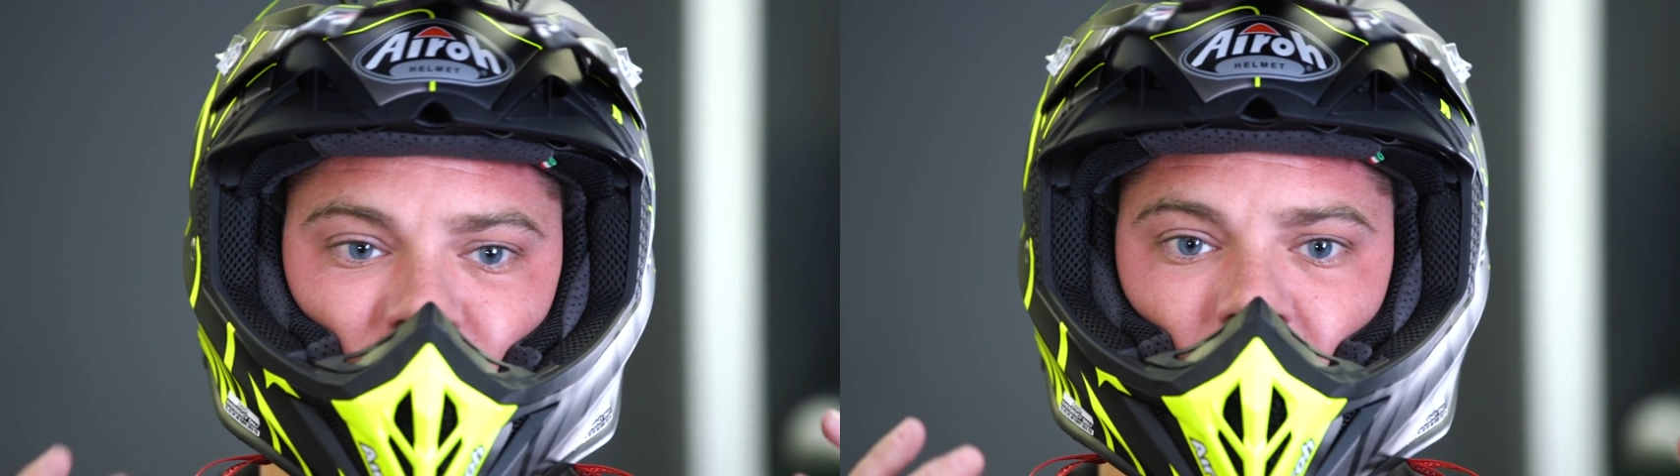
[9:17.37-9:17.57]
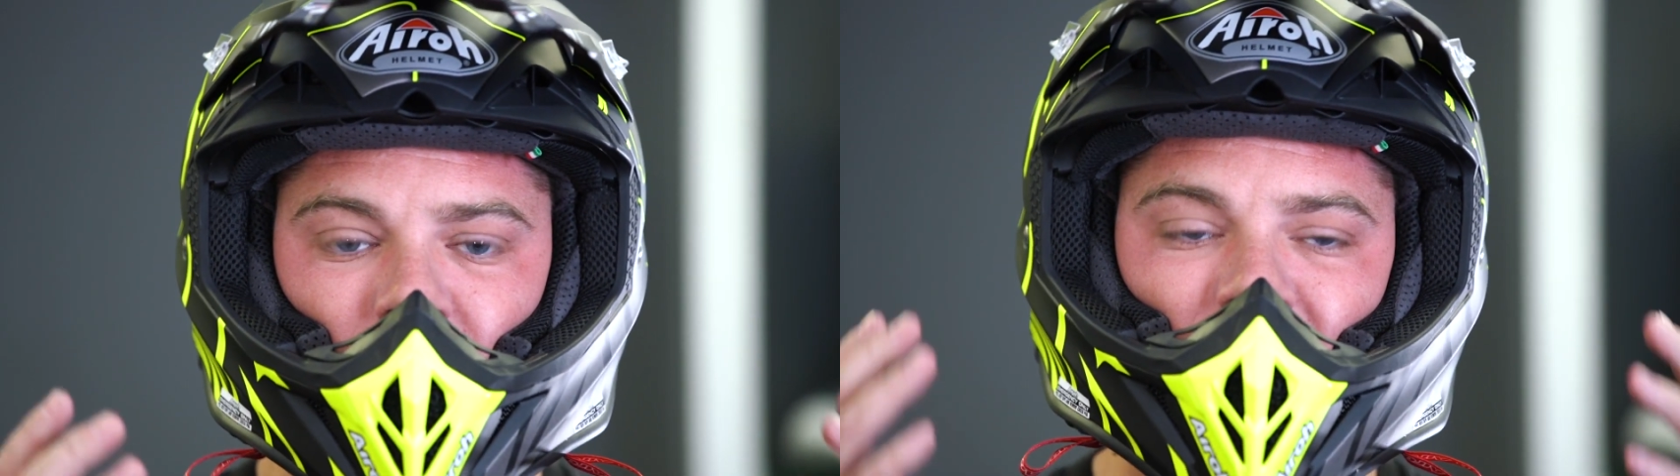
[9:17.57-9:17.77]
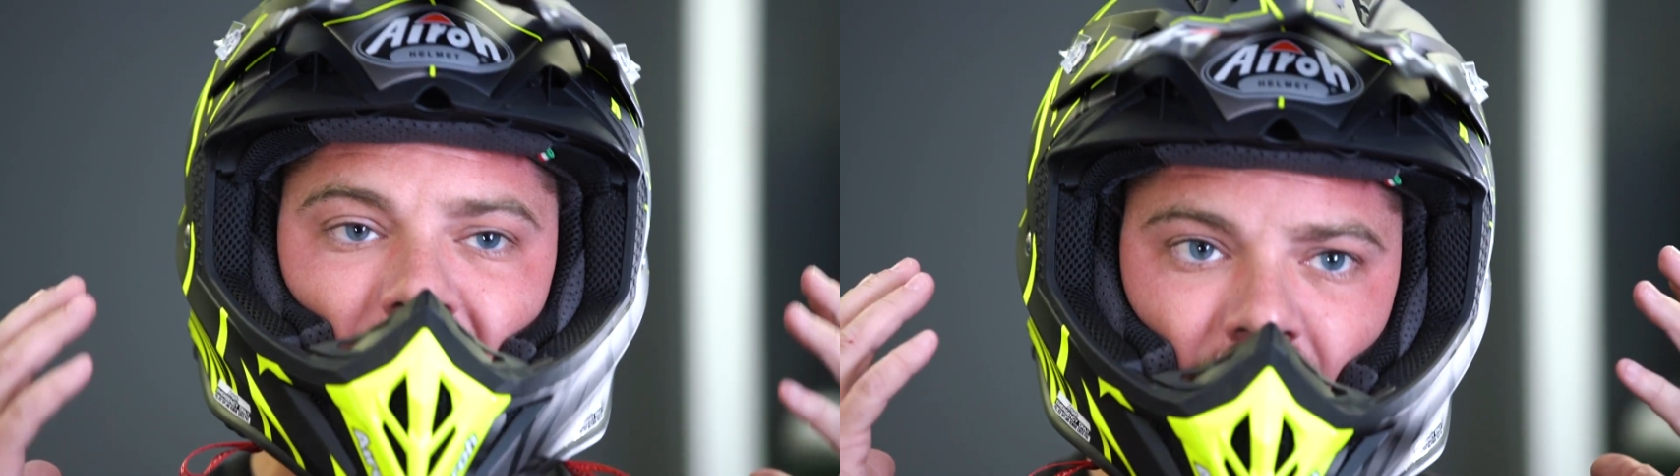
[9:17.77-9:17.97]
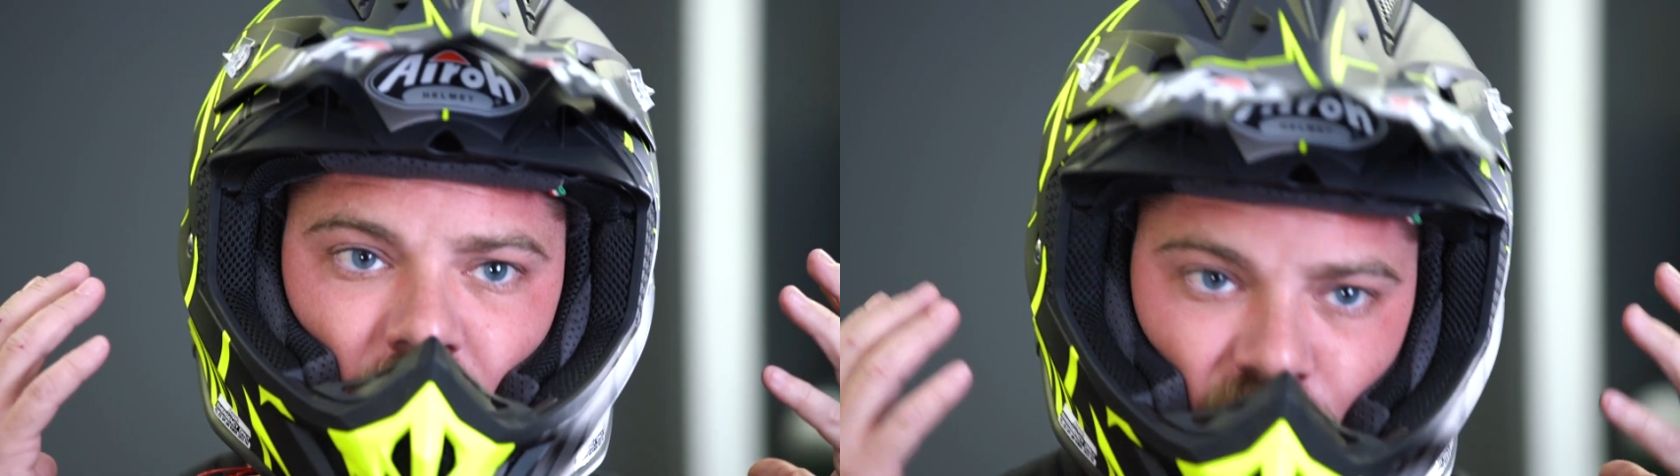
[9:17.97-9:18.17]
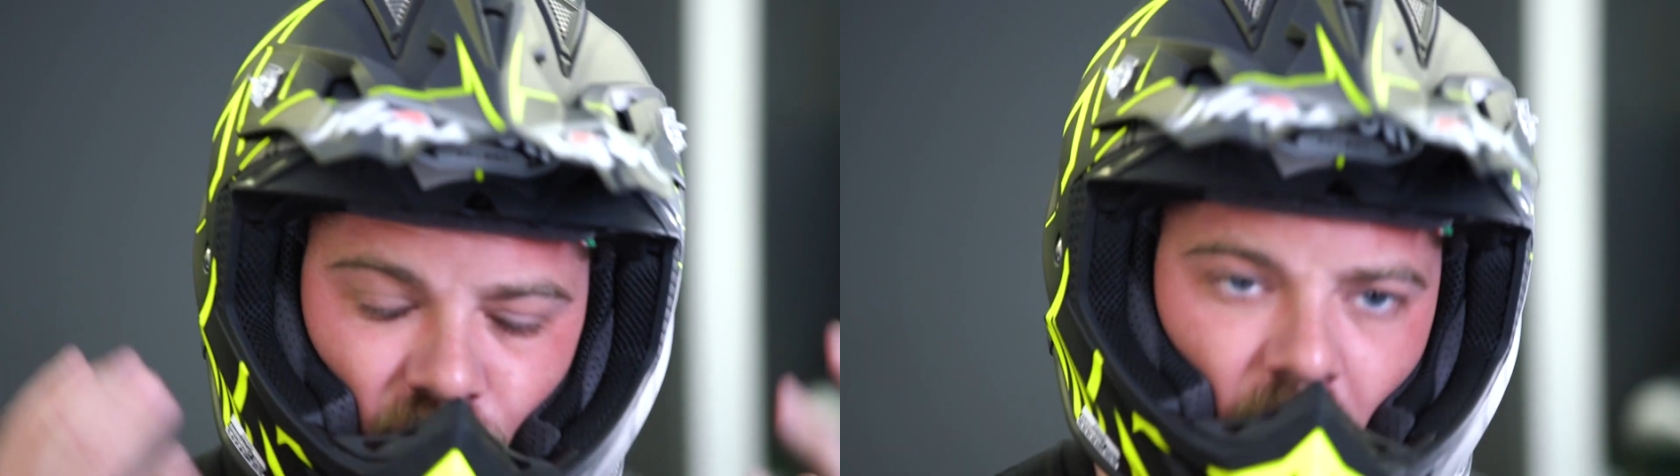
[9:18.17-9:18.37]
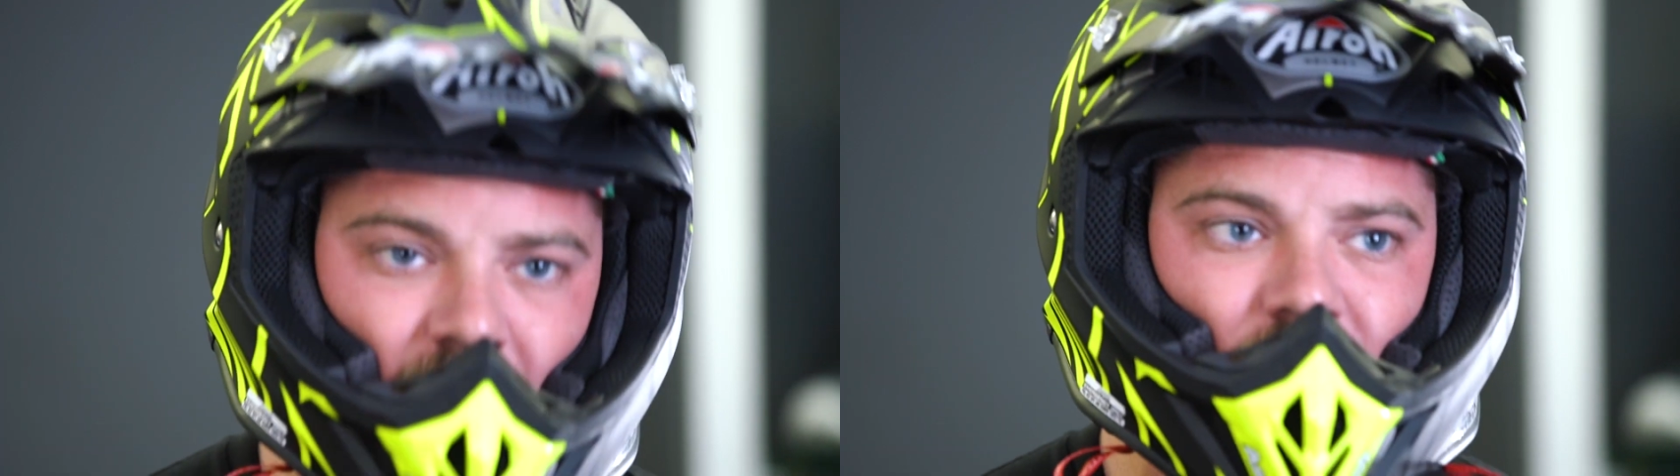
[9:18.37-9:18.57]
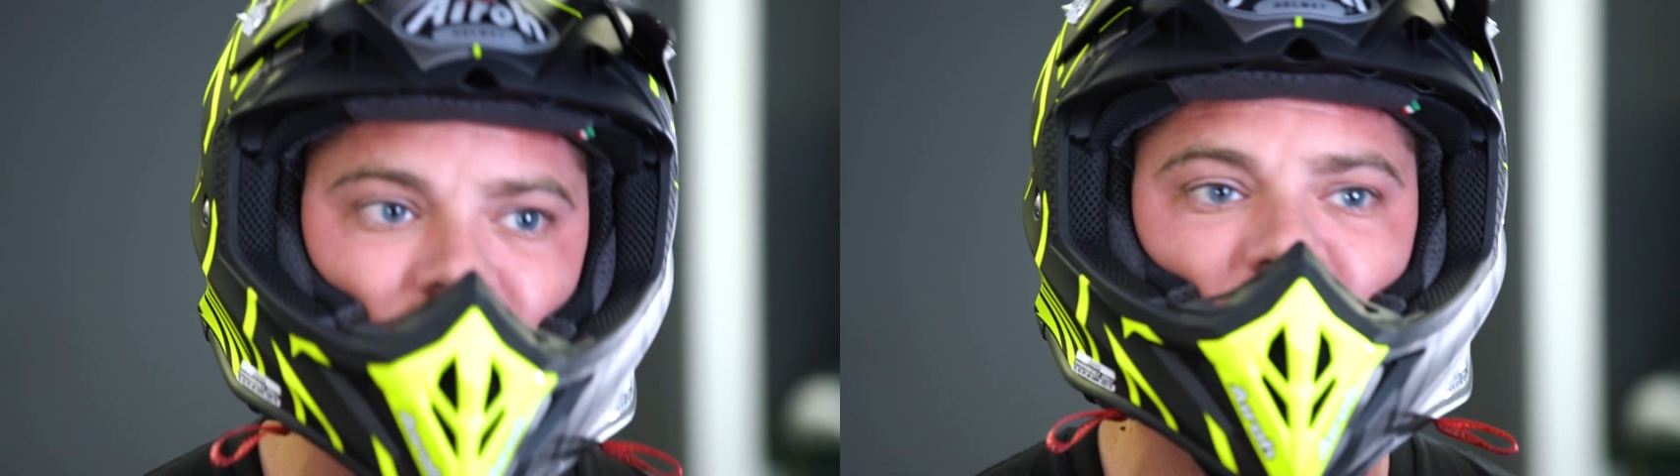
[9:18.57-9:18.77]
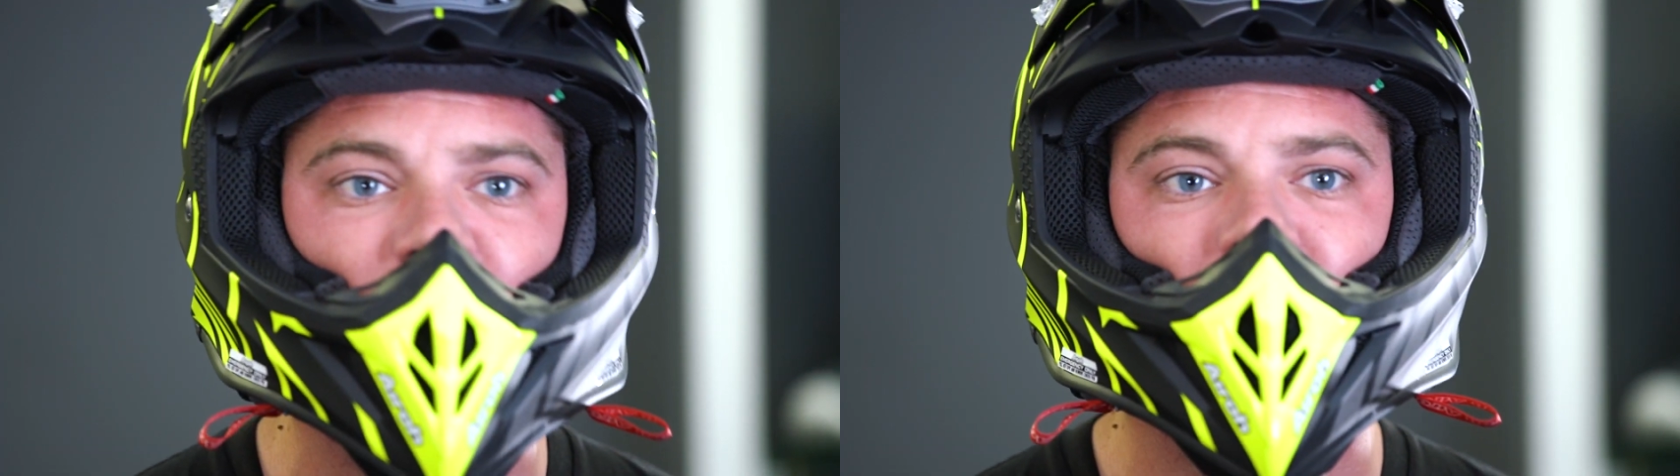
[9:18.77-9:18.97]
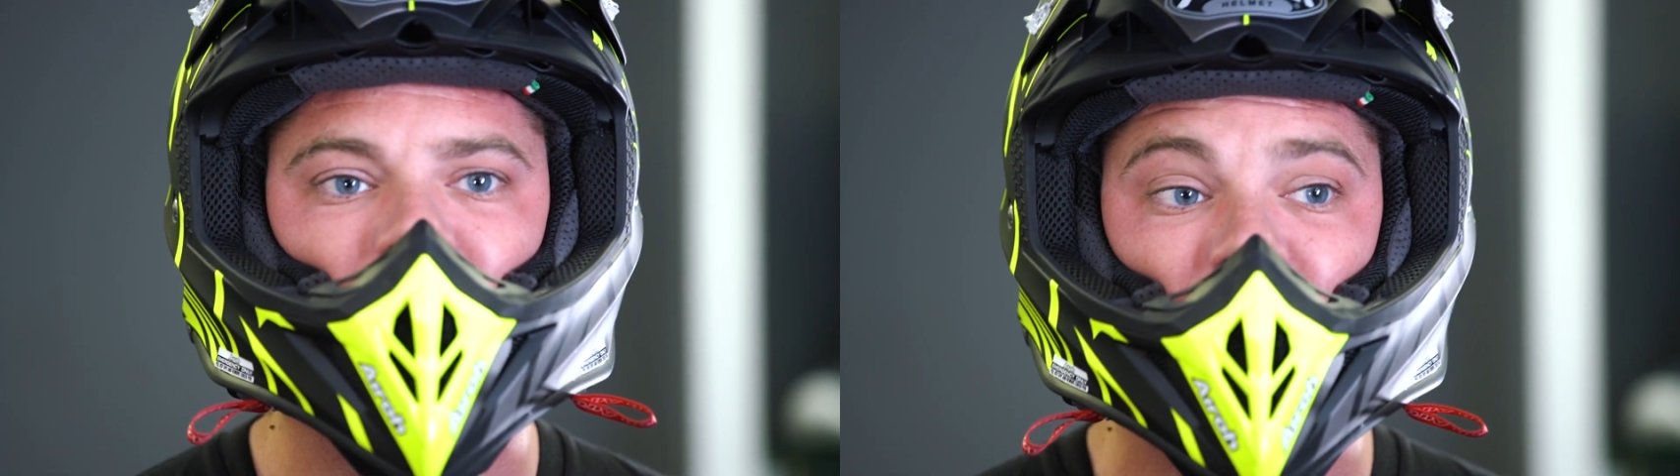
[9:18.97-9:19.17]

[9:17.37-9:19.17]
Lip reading: notice how light this helmet is.